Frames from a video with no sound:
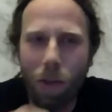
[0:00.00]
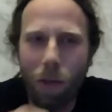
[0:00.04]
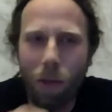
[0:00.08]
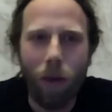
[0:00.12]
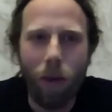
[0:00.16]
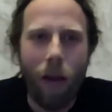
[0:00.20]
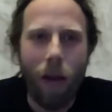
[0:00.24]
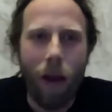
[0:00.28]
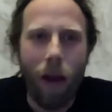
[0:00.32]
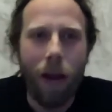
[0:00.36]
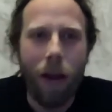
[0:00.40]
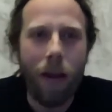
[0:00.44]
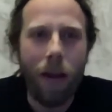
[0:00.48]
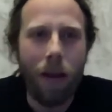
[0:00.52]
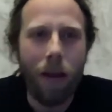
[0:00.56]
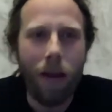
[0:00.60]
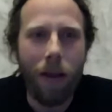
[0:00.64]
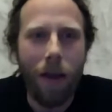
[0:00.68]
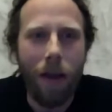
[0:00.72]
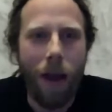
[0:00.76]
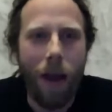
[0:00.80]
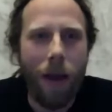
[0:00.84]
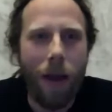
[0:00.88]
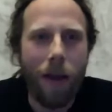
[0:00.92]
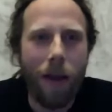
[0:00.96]
like,
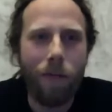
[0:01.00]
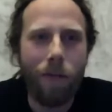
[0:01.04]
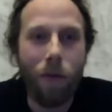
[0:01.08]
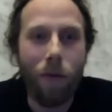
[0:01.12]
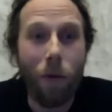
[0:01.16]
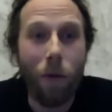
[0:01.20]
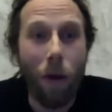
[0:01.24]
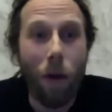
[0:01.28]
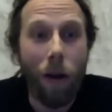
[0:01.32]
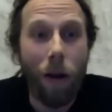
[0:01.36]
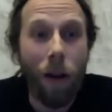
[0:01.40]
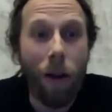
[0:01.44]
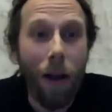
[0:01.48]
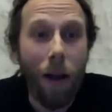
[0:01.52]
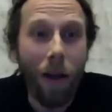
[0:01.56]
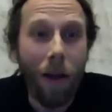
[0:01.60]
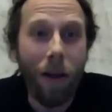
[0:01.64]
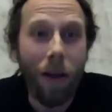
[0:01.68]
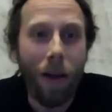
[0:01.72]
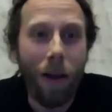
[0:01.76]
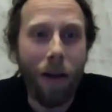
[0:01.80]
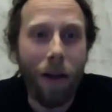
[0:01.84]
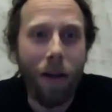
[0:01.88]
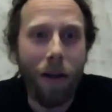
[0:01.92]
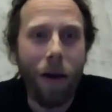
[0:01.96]
and if you're
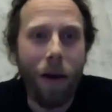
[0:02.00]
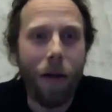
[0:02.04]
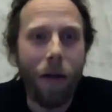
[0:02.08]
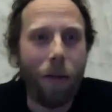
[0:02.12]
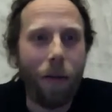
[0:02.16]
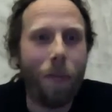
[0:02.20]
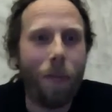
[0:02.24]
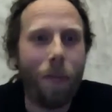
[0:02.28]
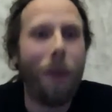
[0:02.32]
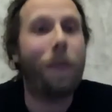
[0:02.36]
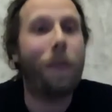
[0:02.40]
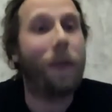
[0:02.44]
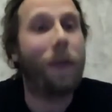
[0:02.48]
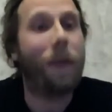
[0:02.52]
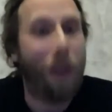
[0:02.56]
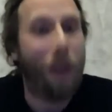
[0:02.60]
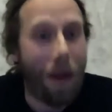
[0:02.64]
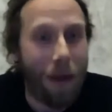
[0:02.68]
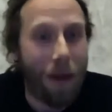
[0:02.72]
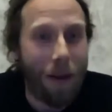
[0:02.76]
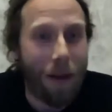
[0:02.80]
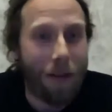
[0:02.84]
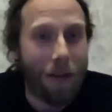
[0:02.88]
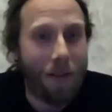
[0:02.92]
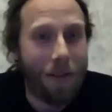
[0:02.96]
lucky, other people
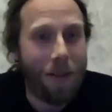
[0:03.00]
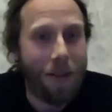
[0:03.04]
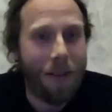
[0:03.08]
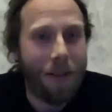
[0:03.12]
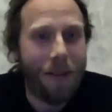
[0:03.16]
like it,